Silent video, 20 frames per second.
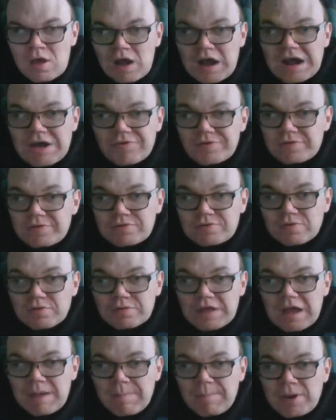I usually
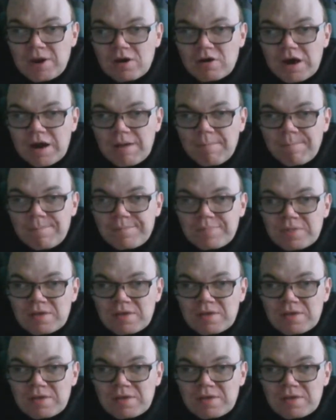just pair a